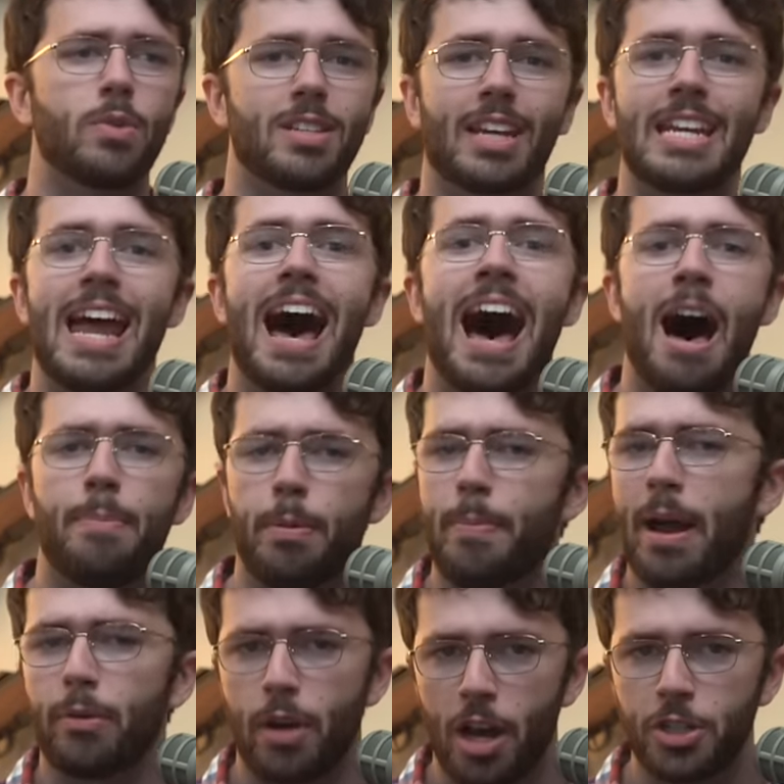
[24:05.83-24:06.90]
was like an op
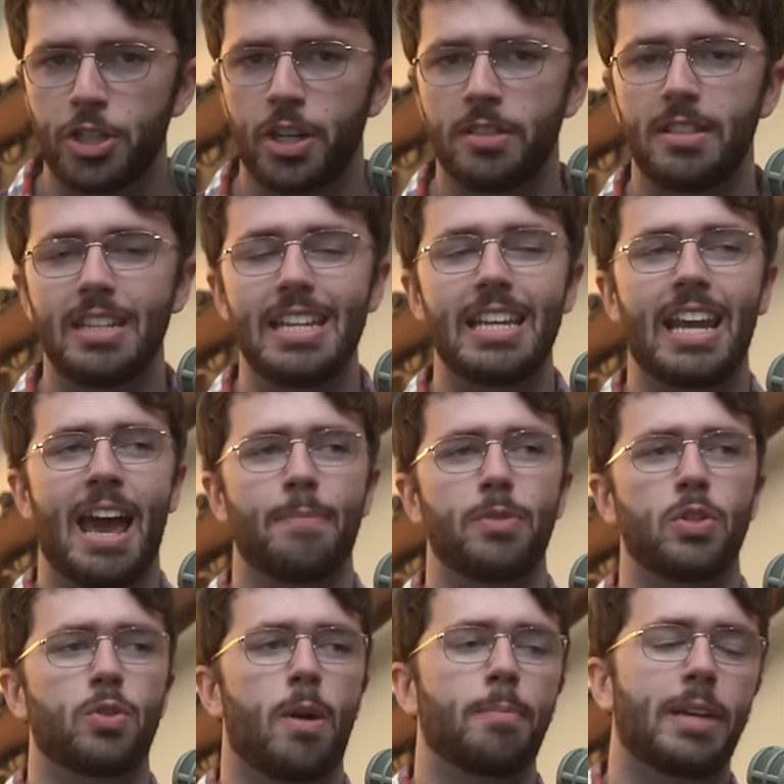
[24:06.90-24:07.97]
by Russia to kneecap
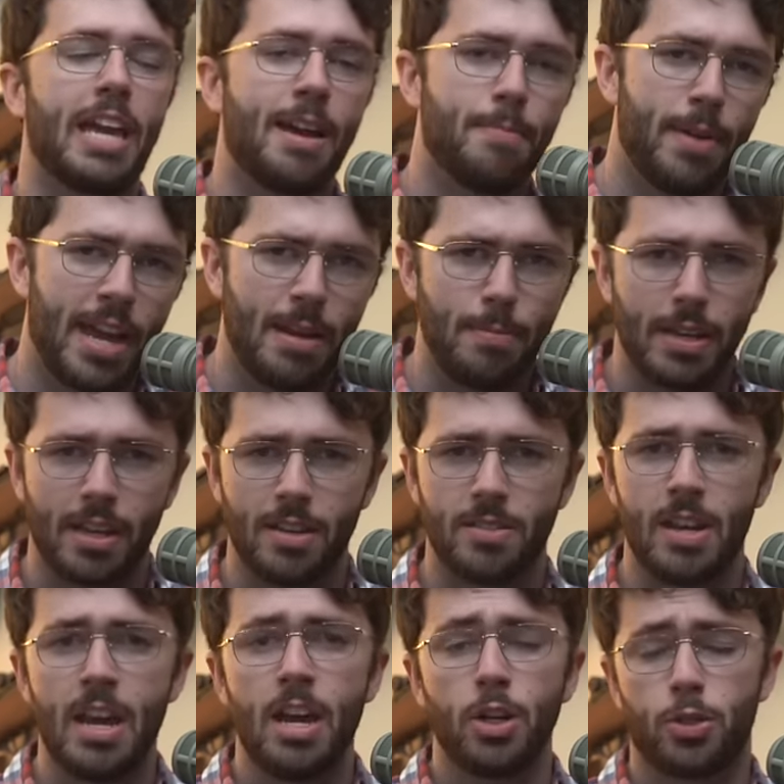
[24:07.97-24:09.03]
the Trump campaign
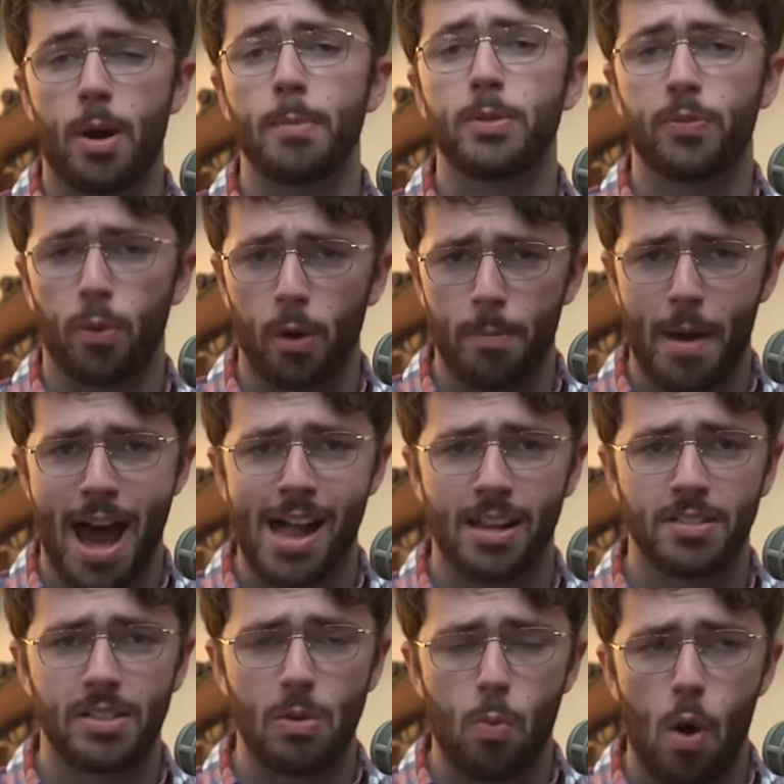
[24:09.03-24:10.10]
because Trump's foreign
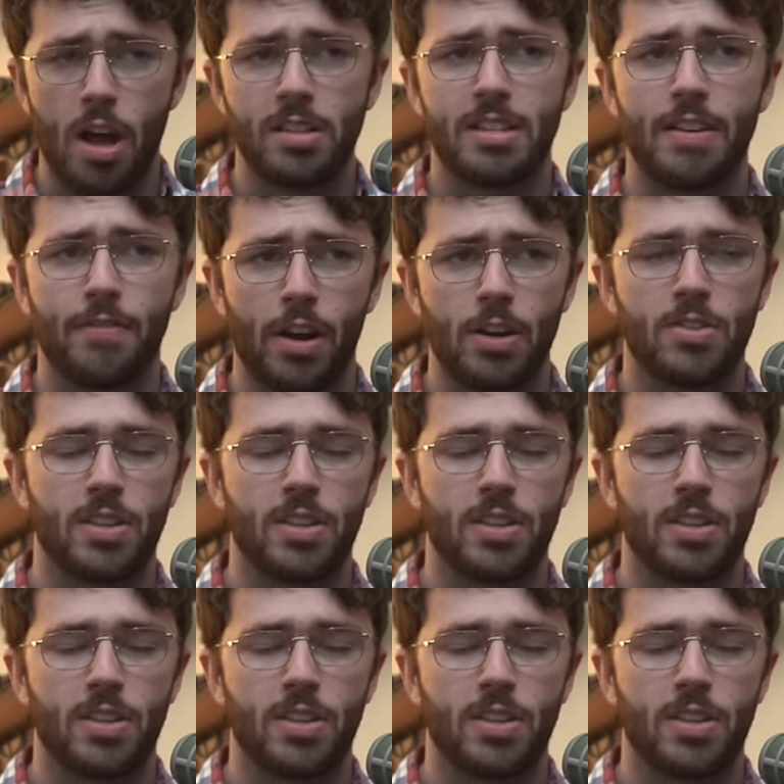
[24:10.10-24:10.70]
policy was a very